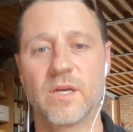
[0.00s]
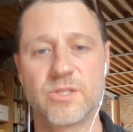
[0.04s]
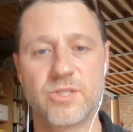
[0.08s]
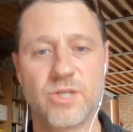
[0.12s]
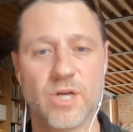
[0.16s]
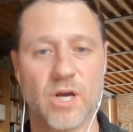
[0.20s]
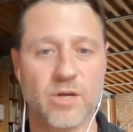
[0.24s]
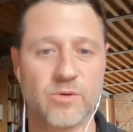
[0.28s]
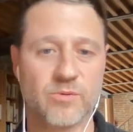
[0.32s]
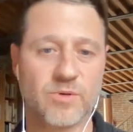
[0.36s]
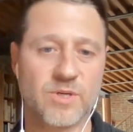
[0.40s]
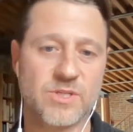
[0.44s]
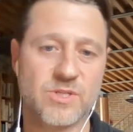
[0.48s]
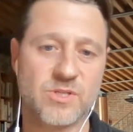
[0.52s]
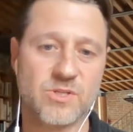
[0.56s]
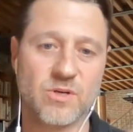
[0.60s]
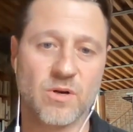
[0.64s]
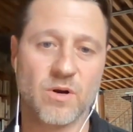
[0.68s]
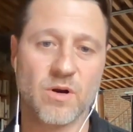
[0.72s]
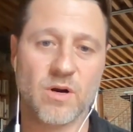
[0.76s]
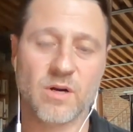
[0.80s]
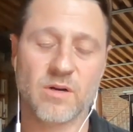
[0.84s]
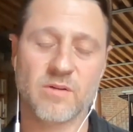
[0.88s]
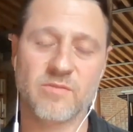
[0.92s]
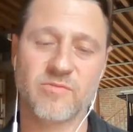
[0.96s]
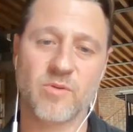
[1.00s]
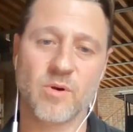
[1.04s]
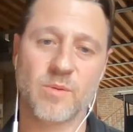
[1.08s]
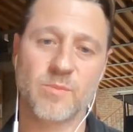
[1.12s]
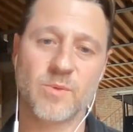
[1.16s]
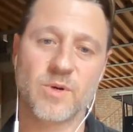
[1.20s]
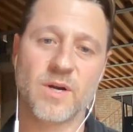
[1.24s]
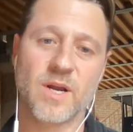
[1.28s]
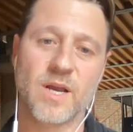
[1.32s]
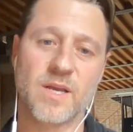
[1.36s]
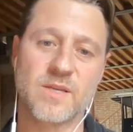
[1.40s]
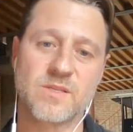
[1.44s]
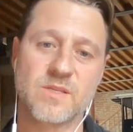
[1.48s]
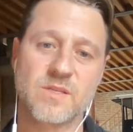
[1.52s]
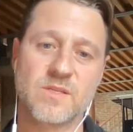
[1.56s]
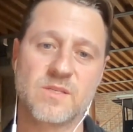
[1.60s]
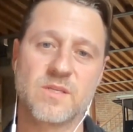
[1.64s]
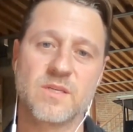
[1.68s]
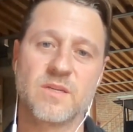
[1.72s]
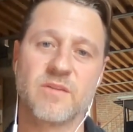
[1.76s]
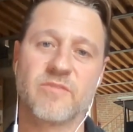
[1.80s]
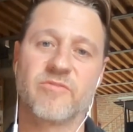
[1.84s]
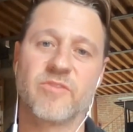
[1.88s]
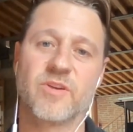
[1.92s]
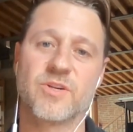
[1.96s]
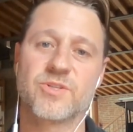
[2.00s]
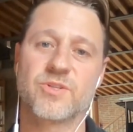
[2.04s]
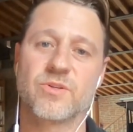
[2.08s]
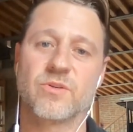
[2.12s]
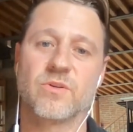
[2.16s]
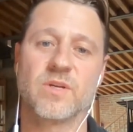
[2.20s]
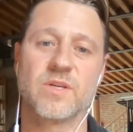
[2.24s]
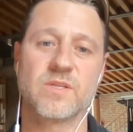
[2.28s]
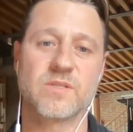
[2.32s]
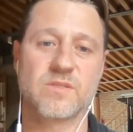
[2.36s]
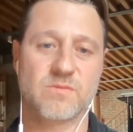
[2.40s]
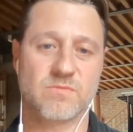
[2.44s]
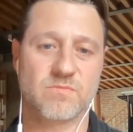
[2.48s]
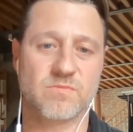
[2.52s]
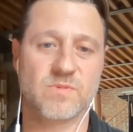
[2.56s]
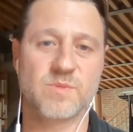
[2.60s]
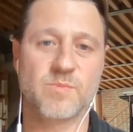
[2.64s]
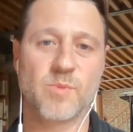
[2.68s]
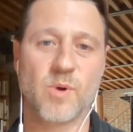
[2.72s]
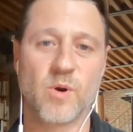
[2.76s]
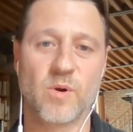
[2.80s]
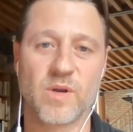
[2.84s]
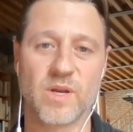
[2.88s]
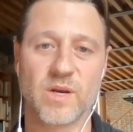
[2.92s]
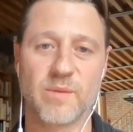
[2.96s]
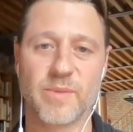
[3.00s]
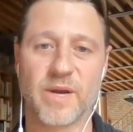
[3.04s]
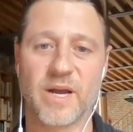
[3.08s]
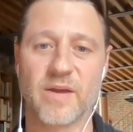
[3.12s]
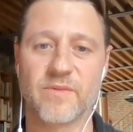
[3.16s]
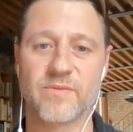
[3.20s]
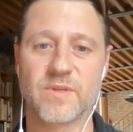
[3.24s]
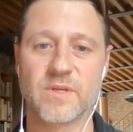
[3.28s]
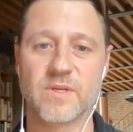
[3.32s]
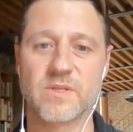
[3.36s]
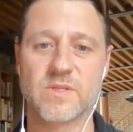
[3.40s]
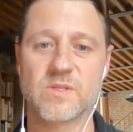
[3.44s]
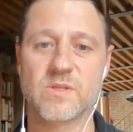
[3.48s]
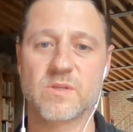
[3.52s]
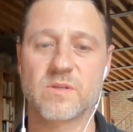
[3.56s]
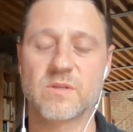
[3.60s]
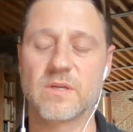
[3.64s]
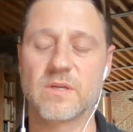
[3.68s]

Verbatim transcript: John Reed Stark, former SEC official, has spoken about this